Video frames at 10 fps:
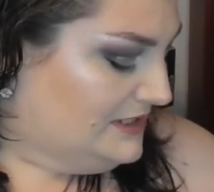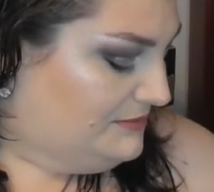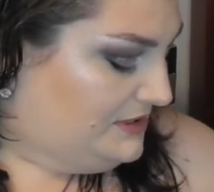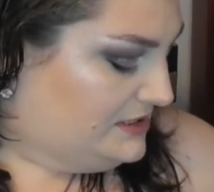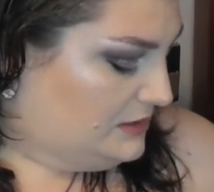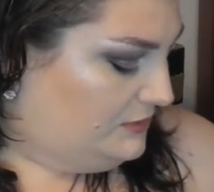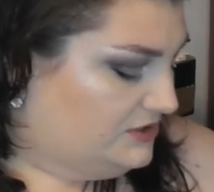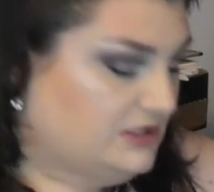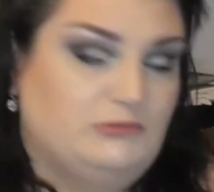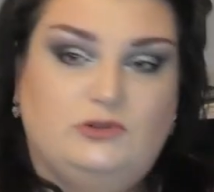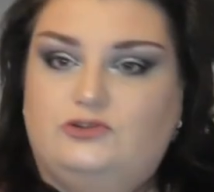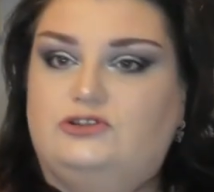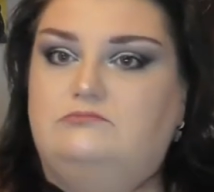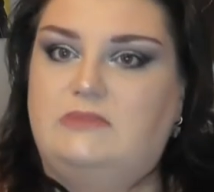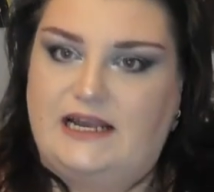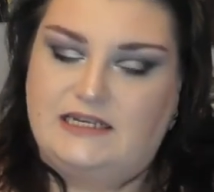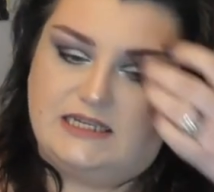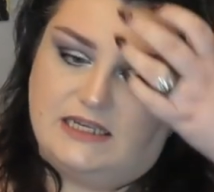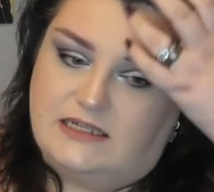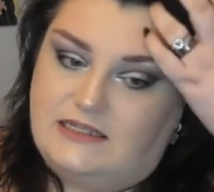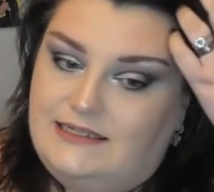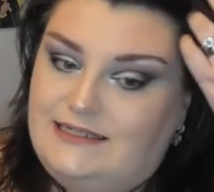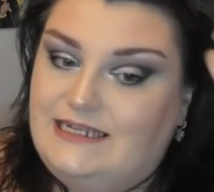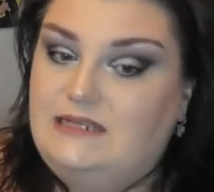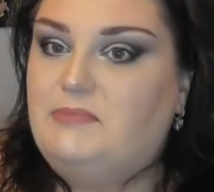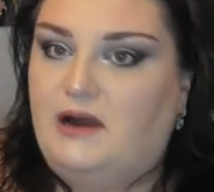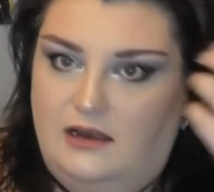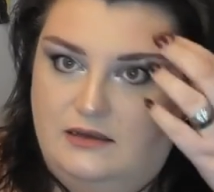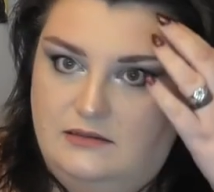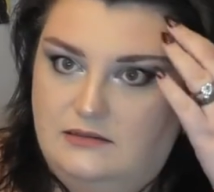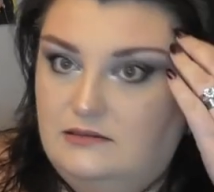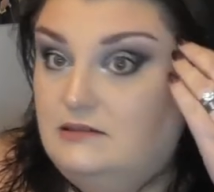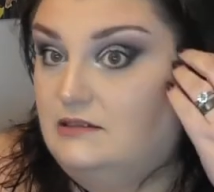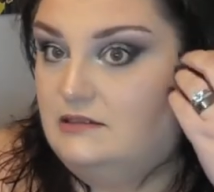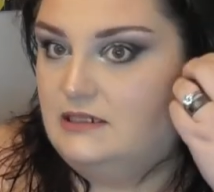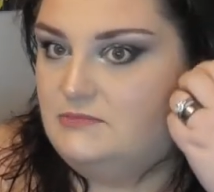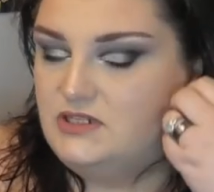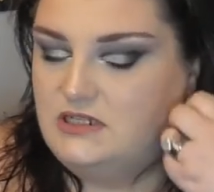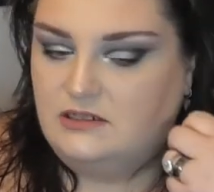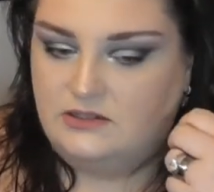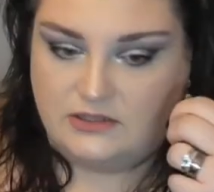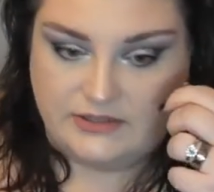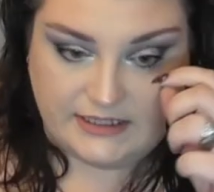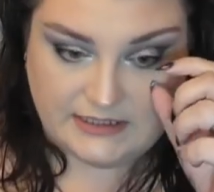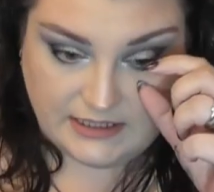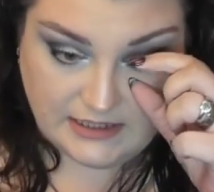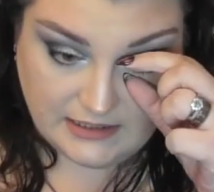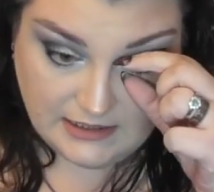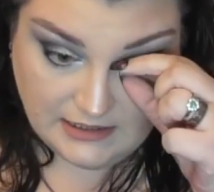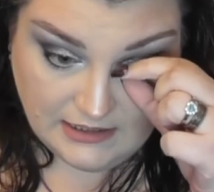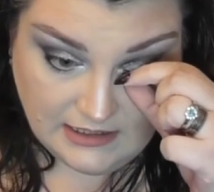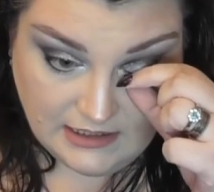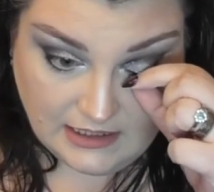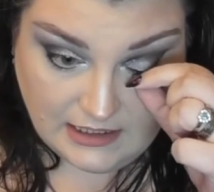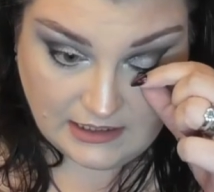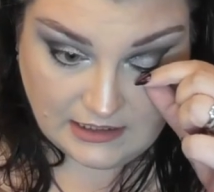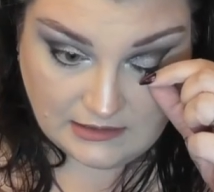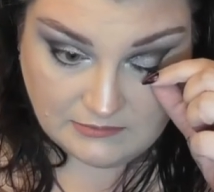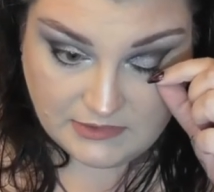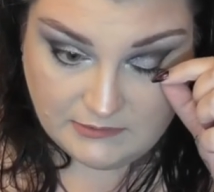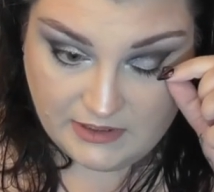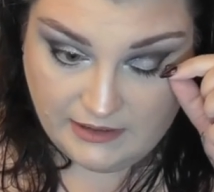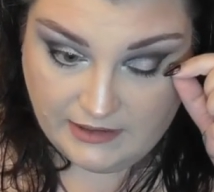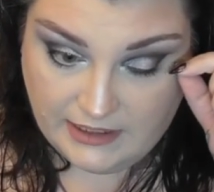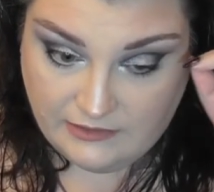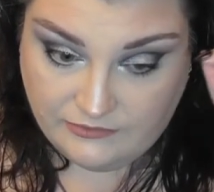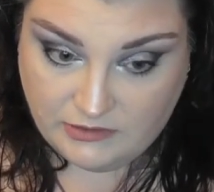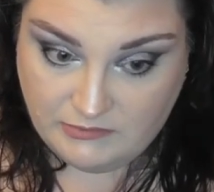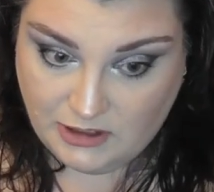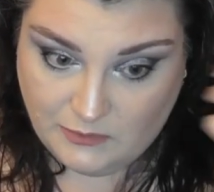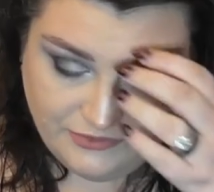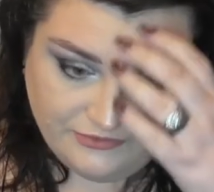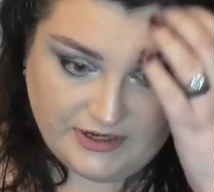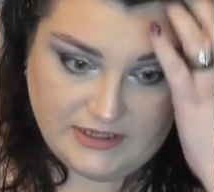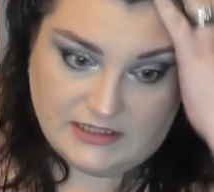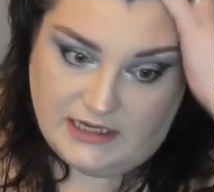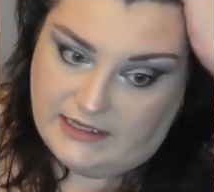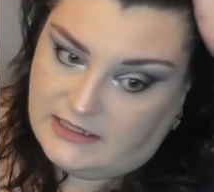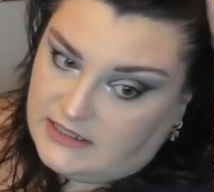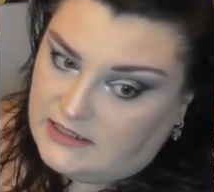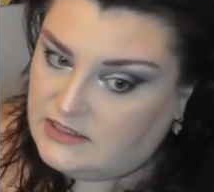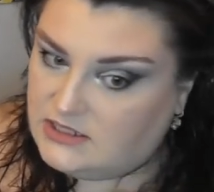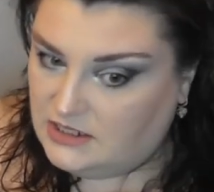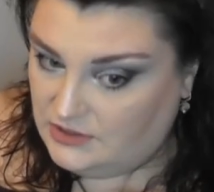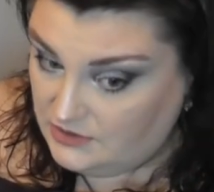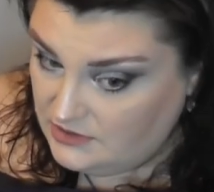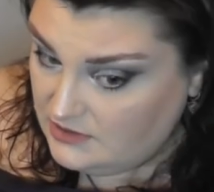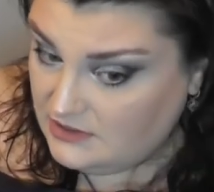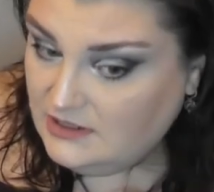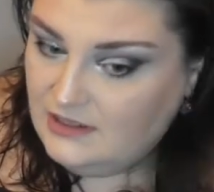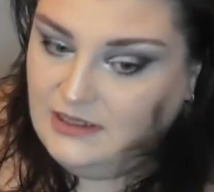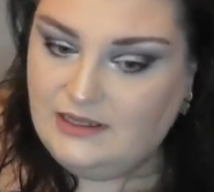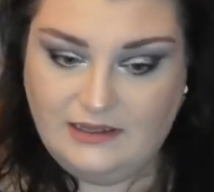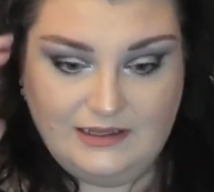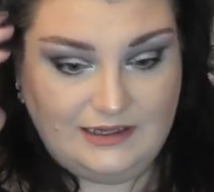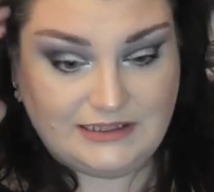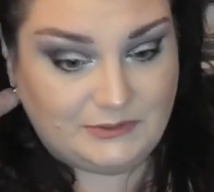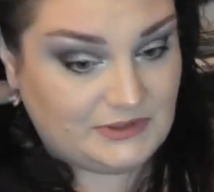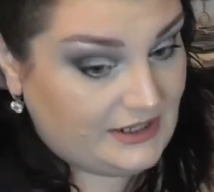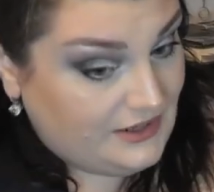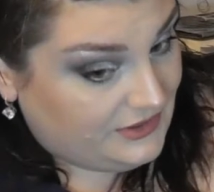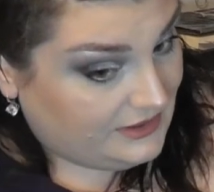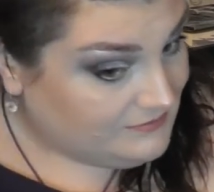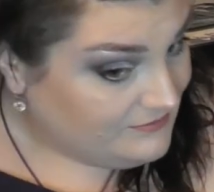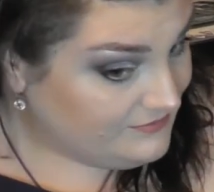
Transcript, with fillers: because I wanted a more dramatic, deeper lipstick look that day. Um, we're going out for a meal with friends later, so I don't want anything